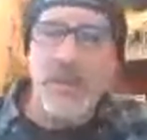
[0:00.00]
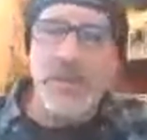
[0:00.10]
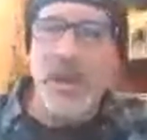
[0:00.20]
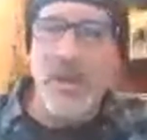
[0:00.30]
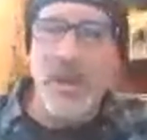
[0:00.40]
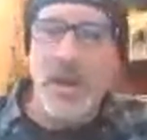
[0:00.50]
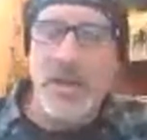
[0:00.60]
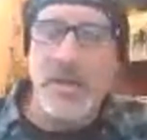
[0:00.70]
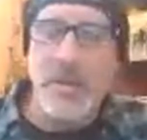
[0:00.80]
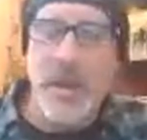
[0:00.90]
This is how I
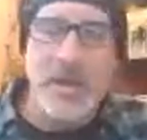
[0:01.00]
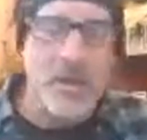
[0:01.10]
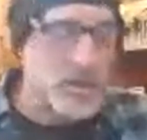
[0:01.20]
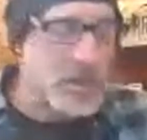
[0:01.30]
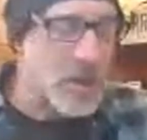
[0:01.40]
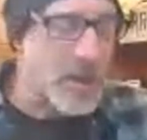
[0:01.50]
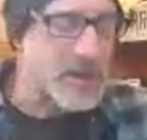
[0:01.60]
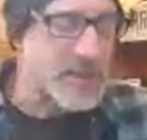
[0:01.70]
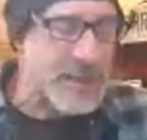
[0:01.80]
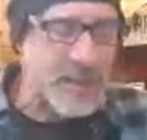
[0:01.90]
got into radios. He got
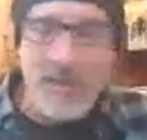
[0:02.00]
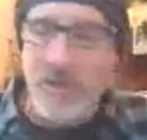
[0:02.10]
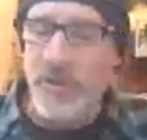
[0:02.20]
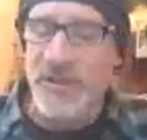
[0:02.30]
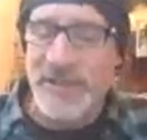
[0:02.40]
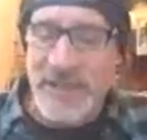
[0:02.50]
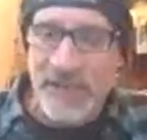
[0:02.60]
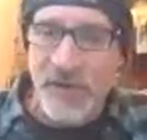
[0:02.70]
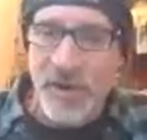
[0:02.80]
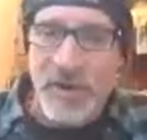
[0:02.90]
a CB
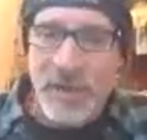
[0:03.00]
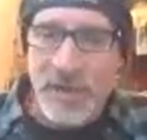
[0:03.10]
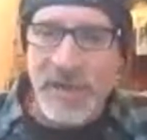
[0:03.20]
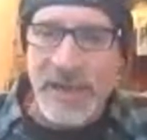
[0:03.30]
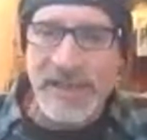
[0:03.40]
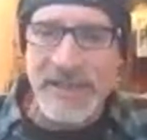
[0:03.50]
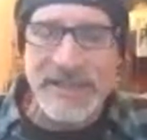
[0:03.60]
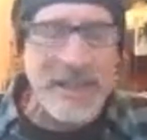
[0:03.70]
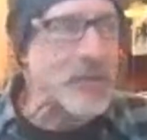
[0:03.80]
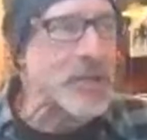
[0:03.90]
receiver in
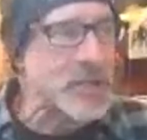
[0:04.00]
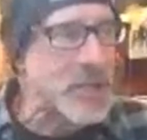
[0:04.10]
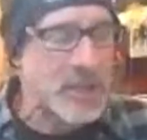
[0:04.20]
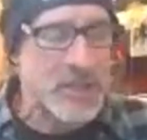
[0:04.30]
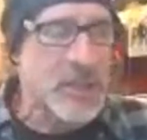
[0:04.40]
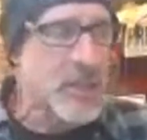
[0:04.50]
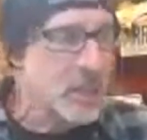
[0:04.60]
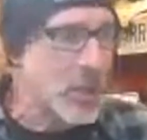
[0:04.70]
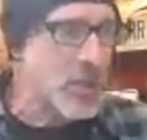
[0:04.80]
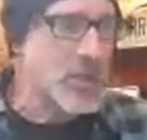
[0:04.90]
1976.
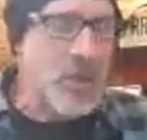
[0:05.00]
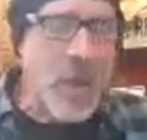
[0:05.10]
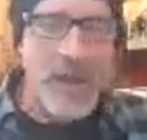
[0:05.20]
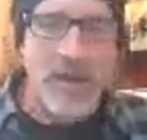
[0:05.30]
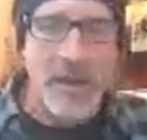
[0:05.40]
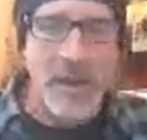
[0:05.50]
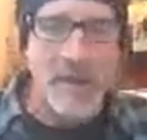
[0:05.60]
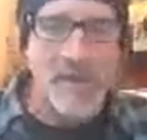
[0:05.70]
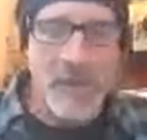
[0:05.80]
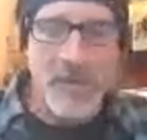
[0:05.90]
So he couldn't talk on it.
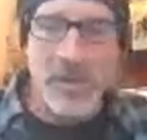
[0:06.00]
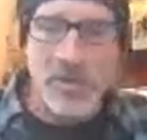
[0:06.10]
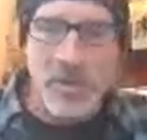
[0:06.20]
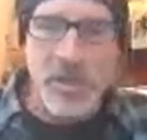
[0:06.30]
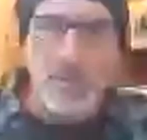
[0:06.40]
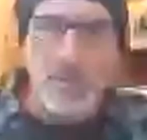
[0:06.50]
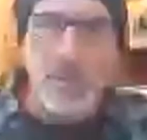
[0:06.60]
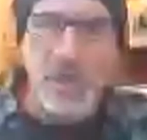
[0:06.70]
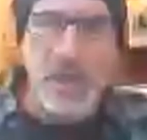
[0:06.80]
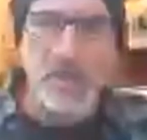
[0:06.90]
It was a
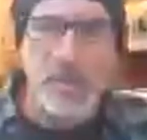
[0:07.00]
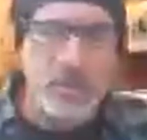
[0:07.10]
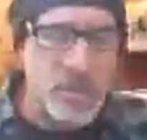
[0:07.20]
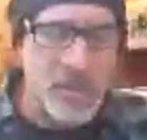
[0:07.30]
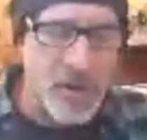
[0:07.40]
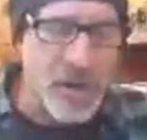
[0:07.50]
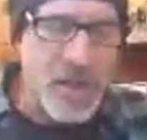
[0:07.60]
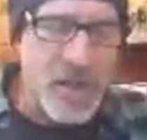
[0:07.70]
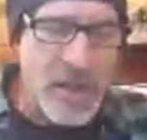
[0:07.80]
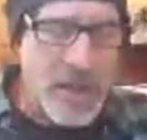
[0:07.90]
23-channel receiver
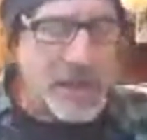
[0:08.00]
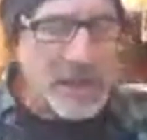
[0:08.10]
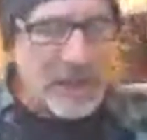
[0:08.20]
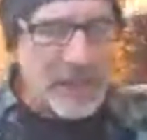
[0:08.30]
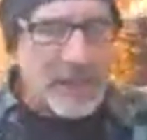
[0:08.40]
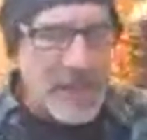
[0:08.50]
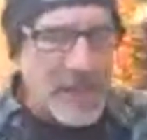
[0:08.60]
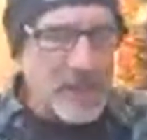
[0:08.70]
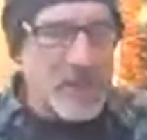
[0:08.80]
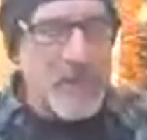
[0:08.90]
and had a little
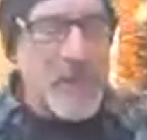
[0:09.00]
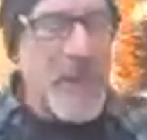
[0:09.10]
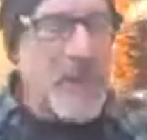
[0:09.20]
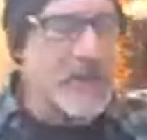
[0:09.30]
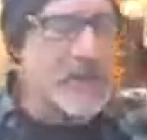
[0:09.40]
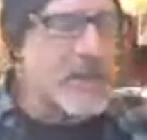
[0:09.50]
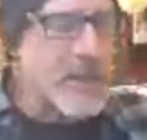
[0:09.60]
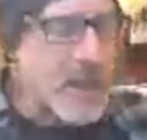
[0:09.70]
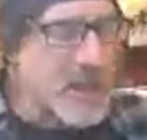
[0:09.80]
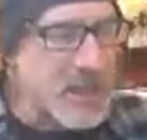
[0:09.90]
antenna on the back.
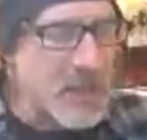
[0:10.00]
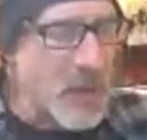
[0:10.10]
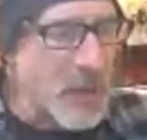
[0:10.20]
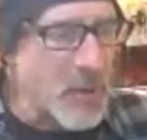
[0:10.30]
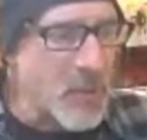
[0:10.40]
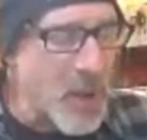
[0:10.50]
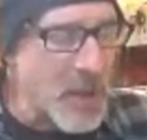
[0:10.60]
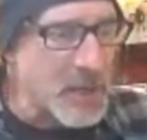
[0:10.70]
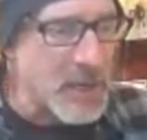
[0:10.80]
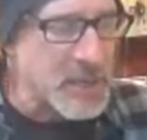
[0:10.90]
I think he probably
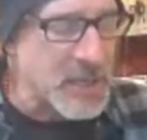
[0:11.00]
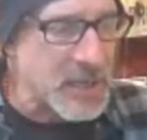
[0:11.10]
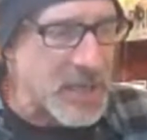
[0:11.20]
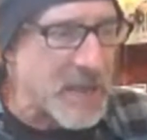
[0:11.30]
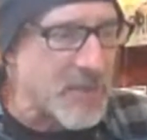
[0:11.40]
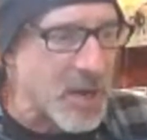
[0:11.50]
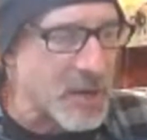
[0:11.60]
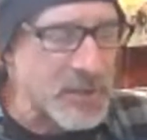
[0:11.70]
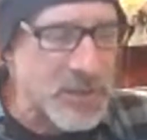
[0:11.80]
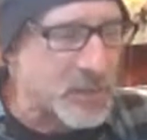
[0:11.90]
bought it at Kmart
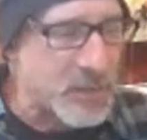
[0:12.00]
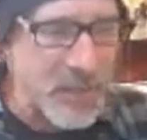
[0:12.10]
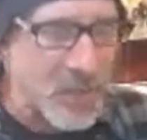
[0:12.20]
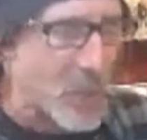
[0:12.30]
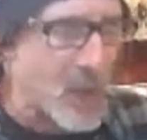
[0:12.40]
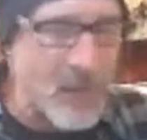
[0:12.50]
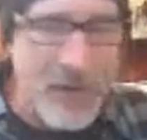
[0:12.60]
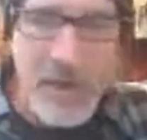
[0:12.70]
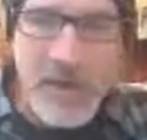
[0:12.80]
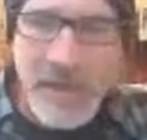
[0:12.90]
or something or wherever.